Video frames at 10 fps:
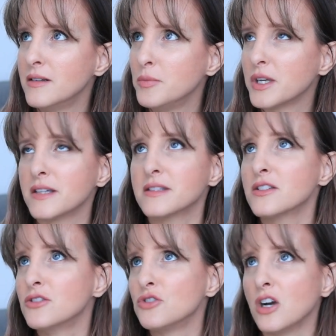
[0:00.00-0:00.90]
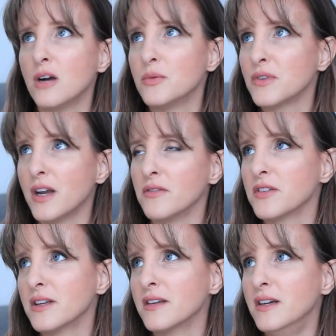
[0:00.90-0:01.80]
because this new job and with
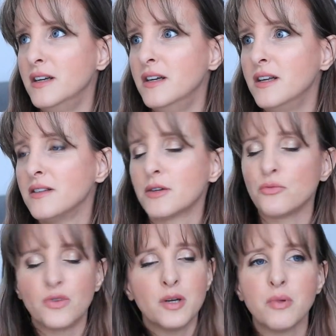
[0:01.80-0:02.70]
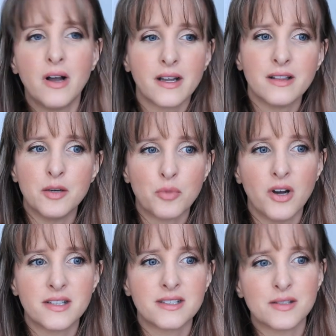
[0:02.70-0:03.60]
everything, like reapplying a lip
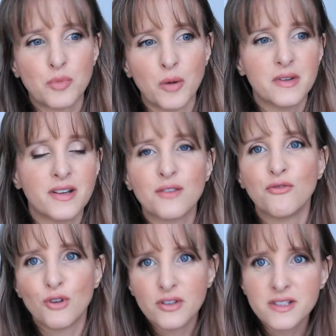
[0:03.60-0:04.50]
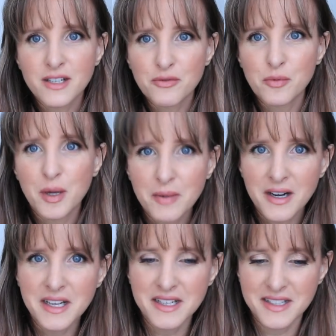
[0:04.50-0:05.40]
product is probably like the furthest thing from my
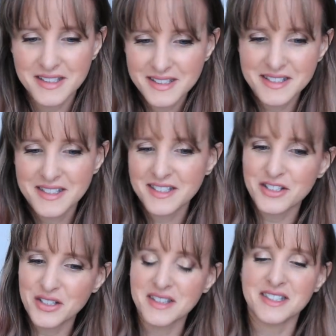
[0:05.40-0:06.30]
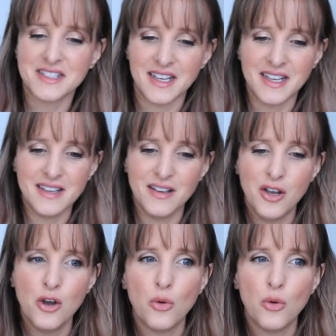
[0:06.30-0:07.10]
mind during the day.